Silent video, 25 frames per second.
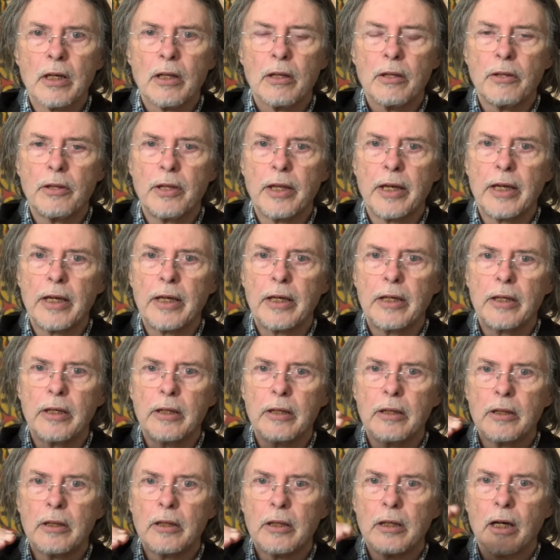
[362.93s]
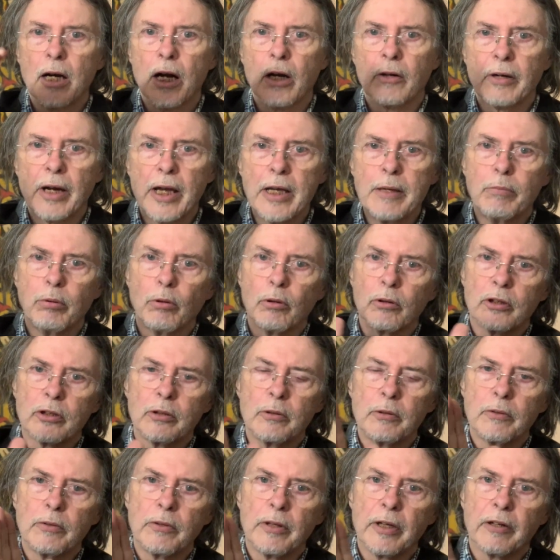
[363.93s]
They are able
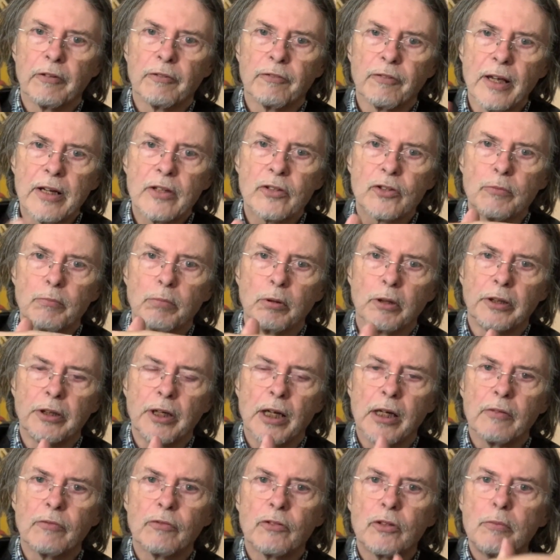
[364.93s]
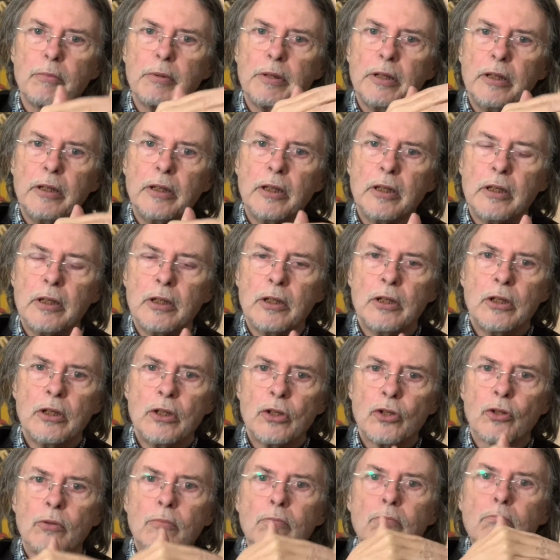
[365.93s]
to, they're flexible enough
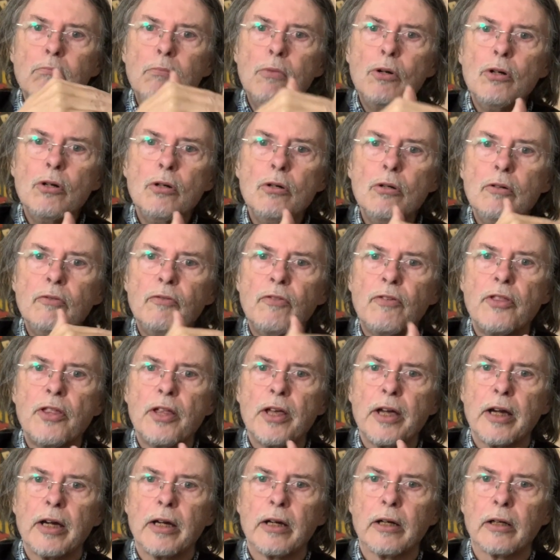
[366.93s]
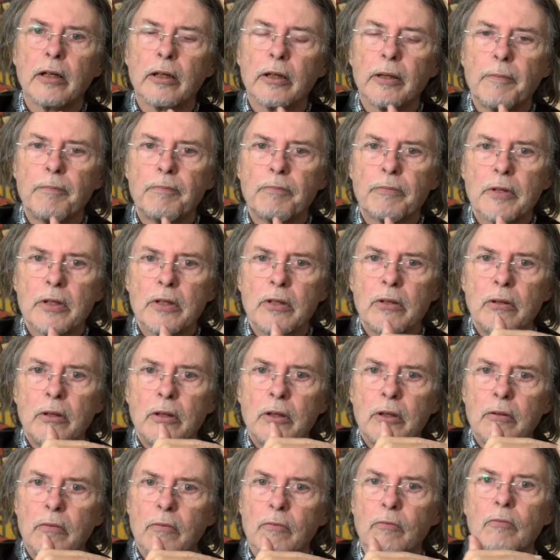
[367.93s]
to move their
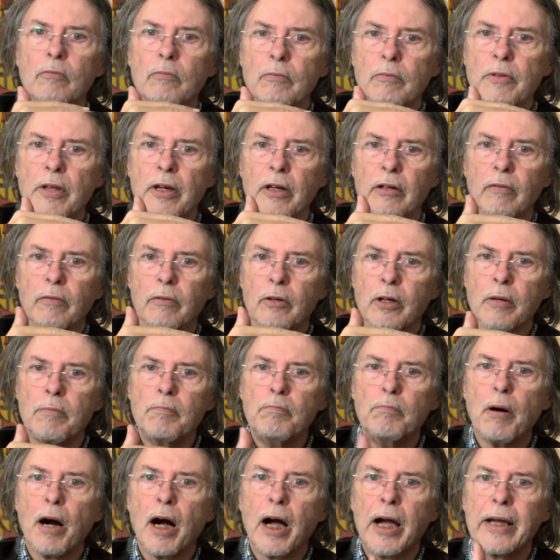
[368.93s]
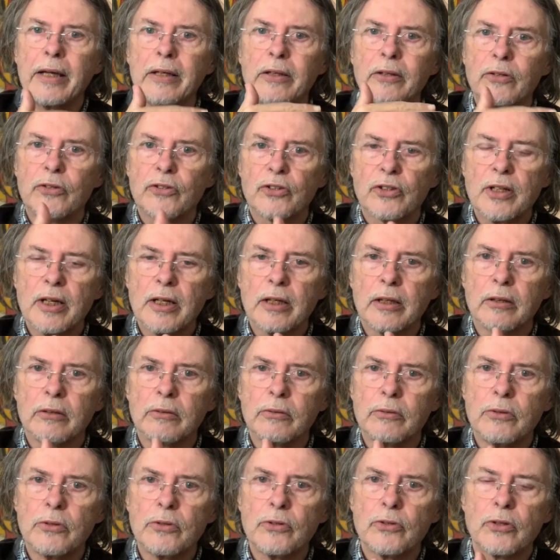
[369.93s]
combined
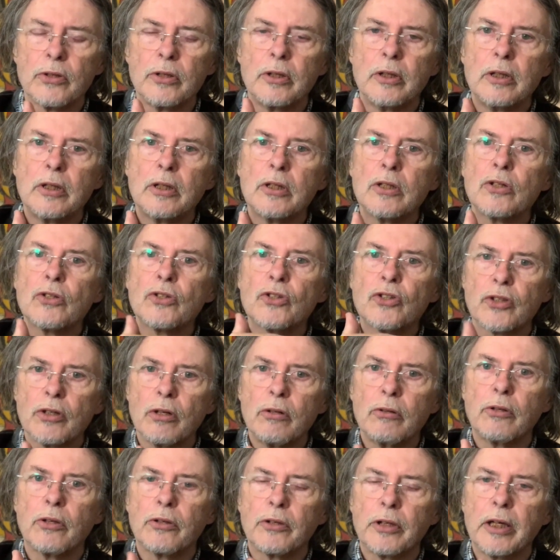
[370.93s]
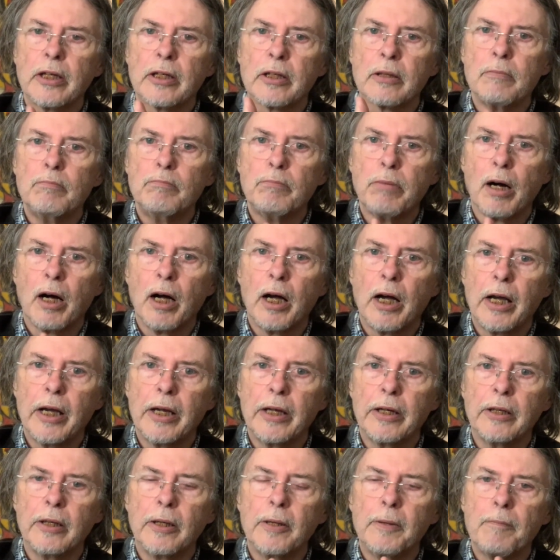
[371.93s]
sounds so that they
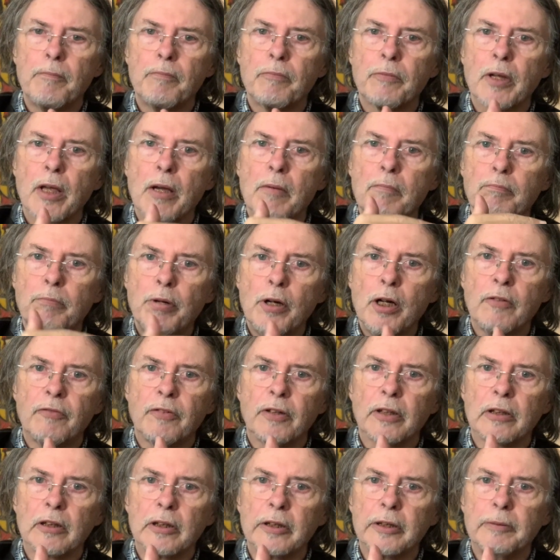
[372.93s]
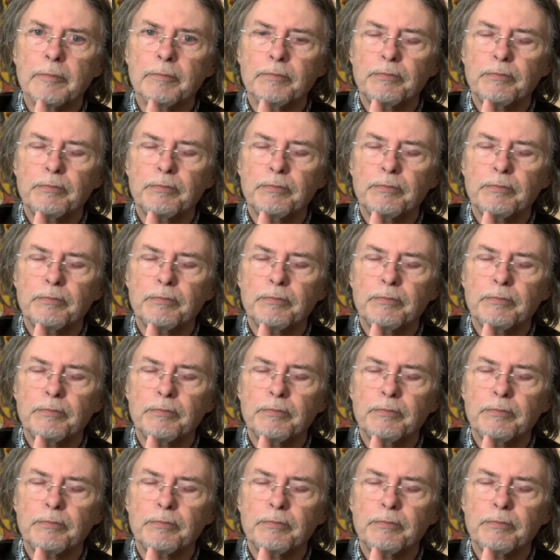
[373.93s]
combine perfectly.